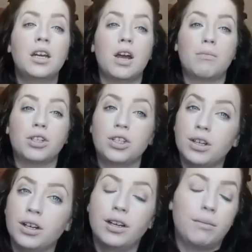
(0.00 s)
Not much
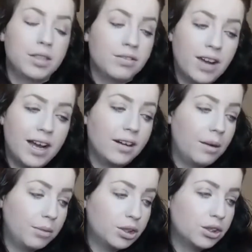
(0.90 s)
sugar, not much fat,
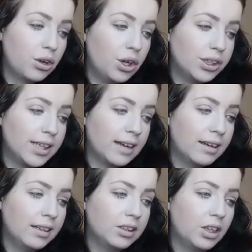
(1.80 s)
not much salt, that
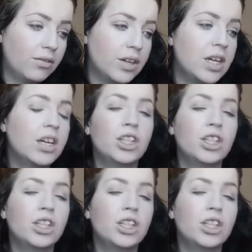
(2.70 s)
kind of stuff.